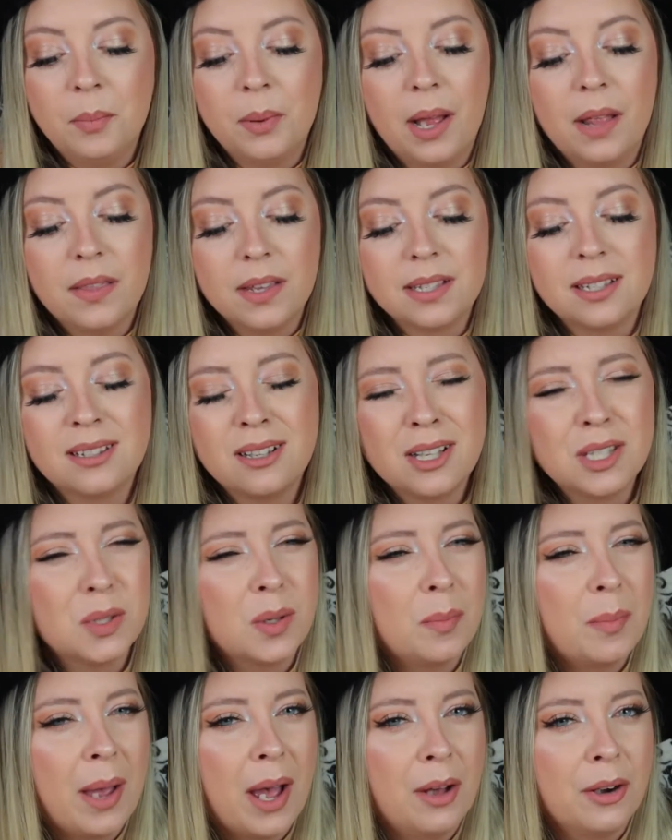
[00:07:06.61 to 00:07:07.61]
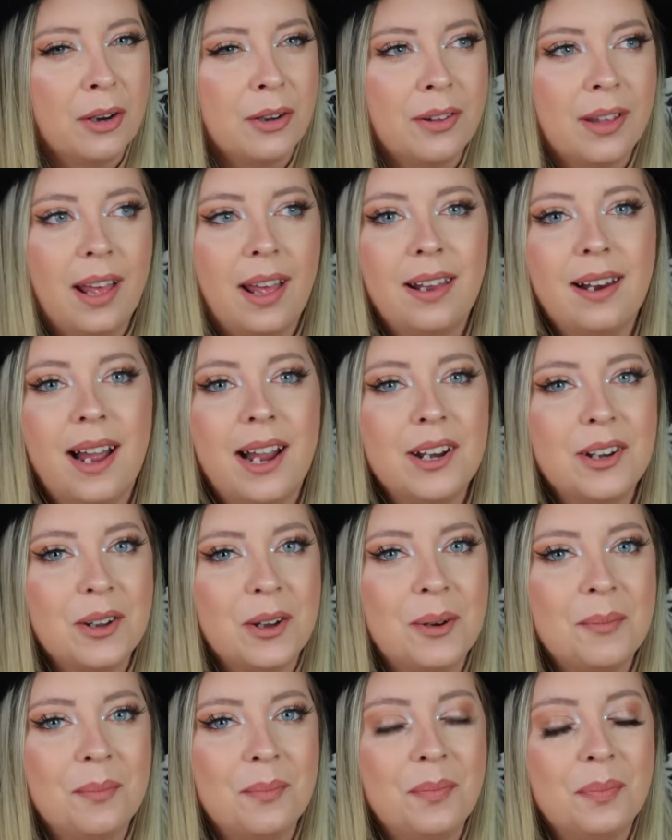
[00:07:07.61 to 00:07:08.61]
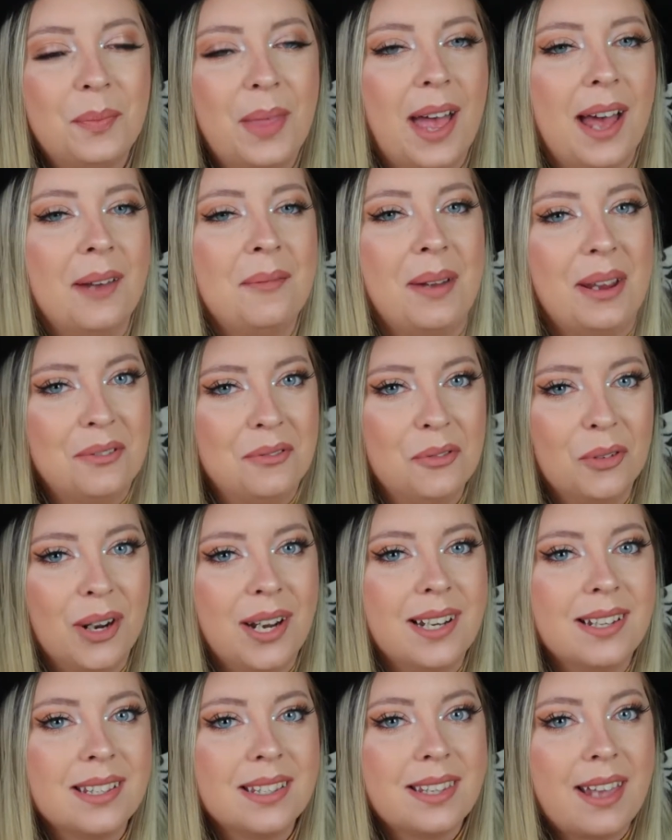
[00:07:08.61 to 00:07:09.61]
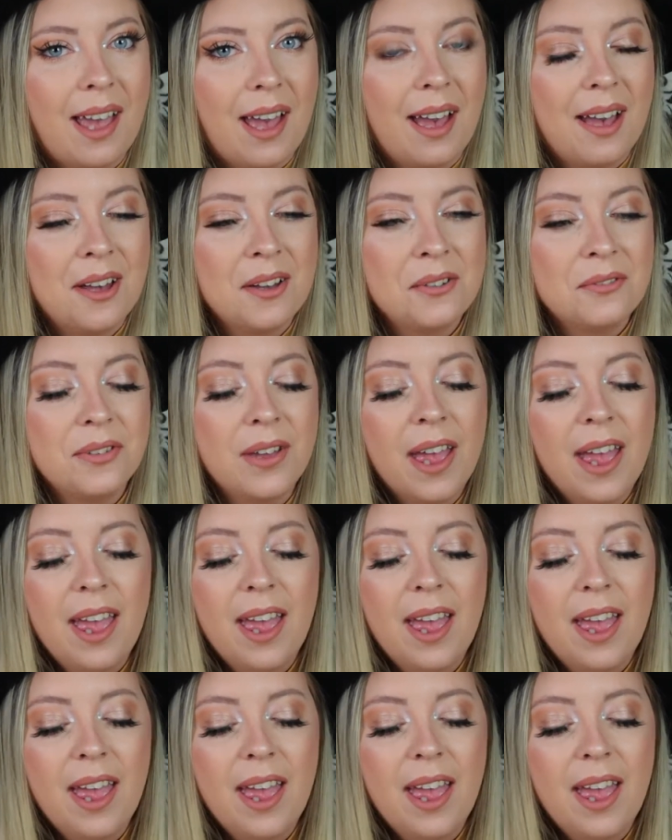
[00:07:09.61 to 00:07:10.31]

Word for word: But this is also a powder that I know that my friends have